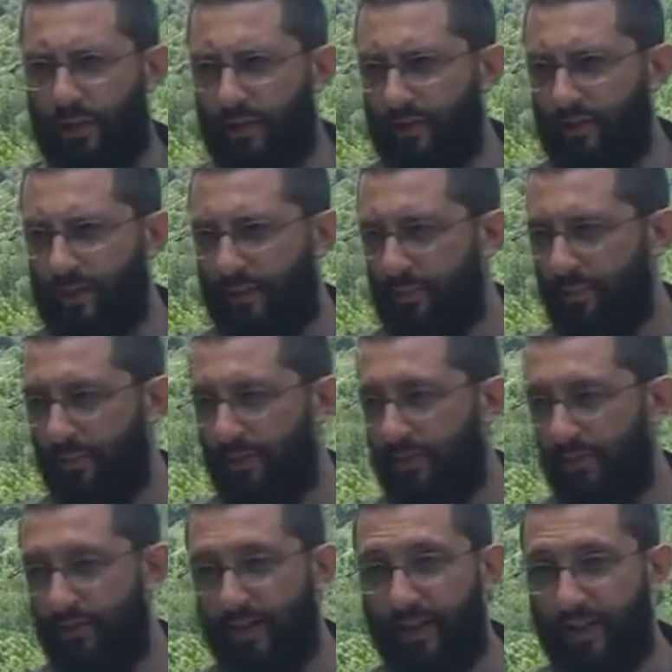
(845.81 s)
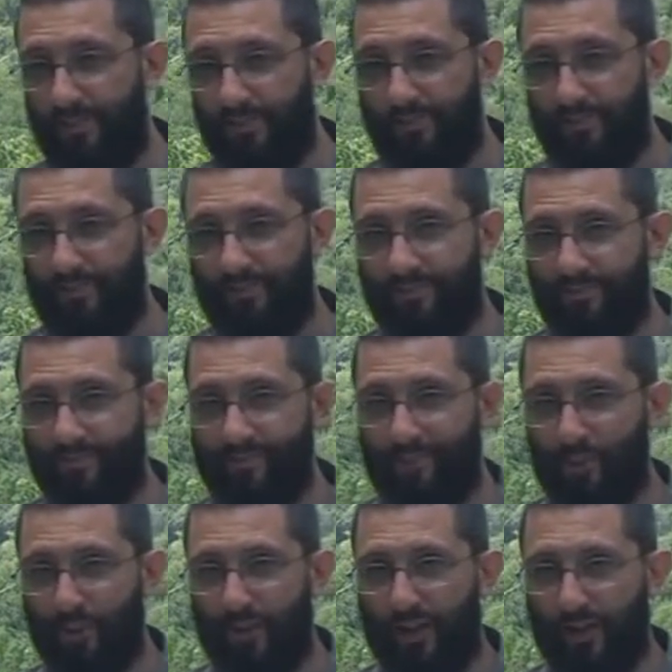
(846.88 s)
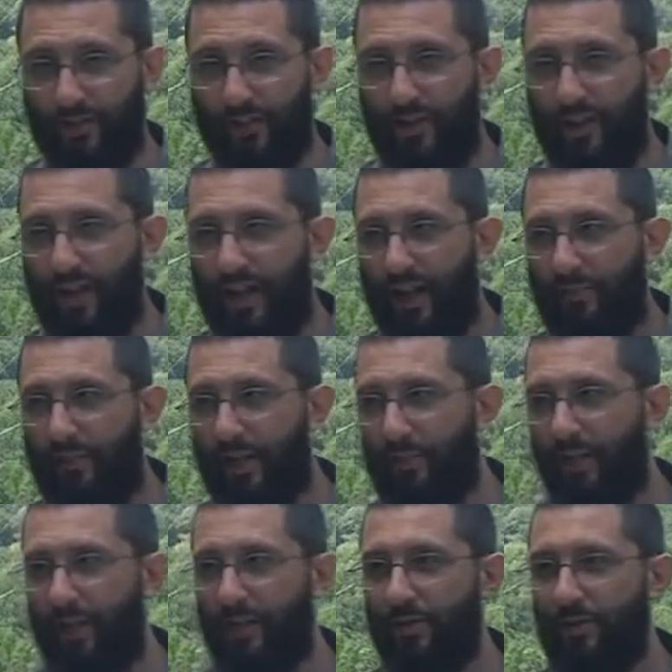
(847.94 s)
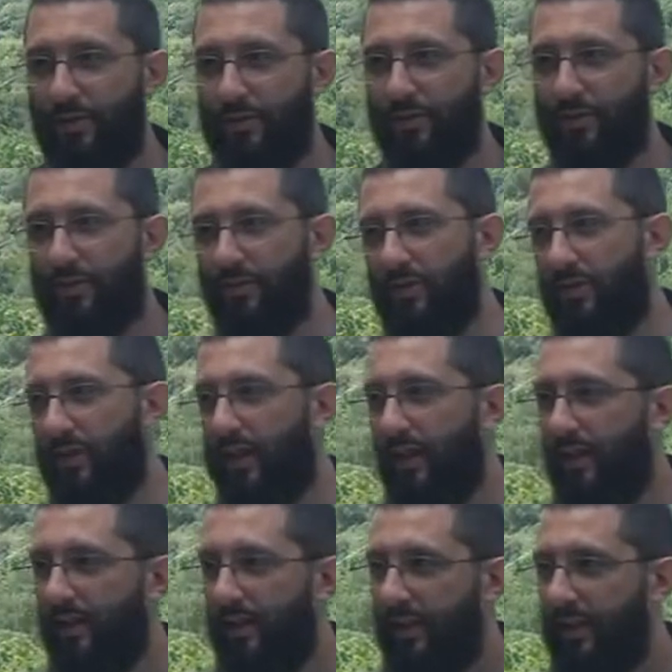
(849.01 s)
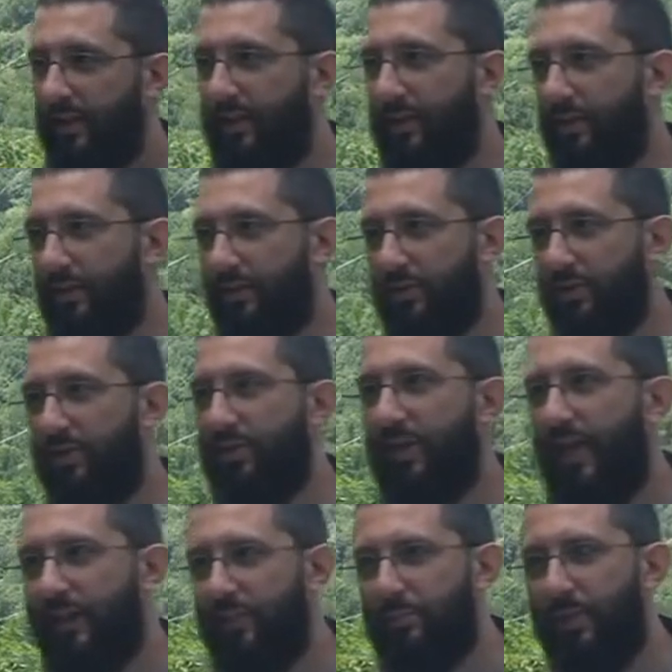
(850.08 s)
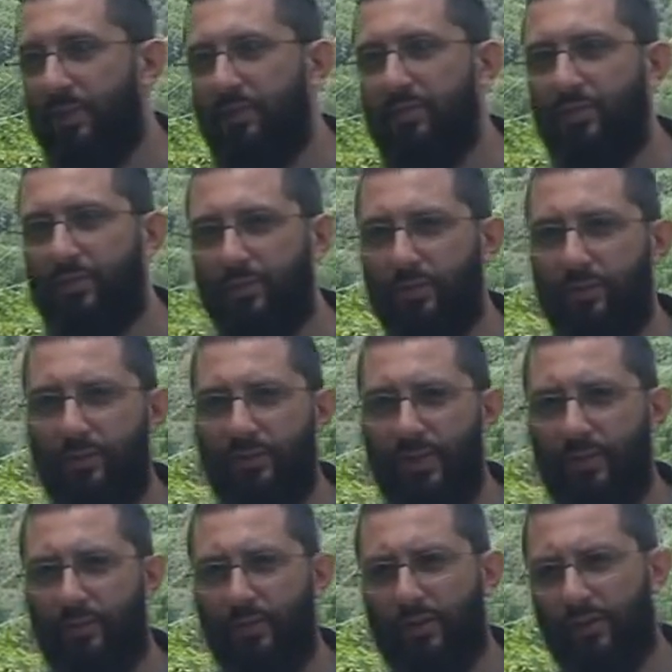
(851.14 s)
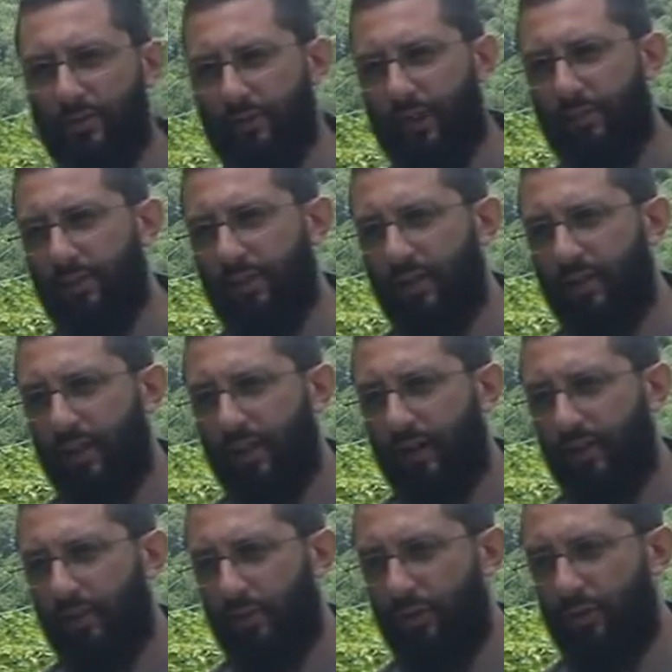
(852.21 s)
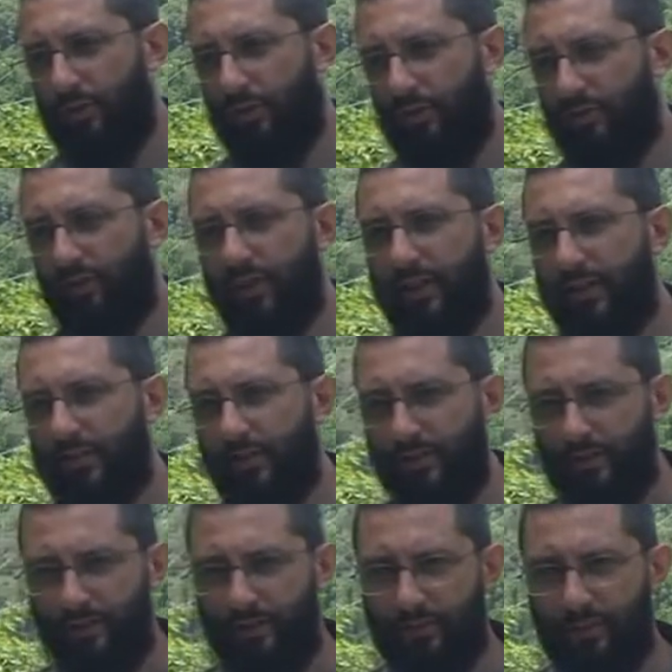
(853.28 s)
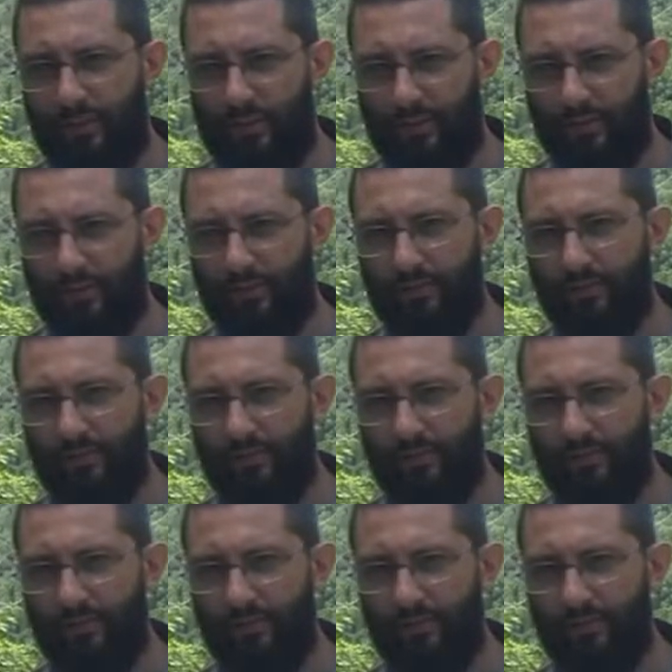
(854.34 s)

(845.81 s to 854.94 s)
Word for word: And this happens all the time. Okay, I've met many Christians that there are certain aspects of truth that they will accept. Other ones they'll fight you on.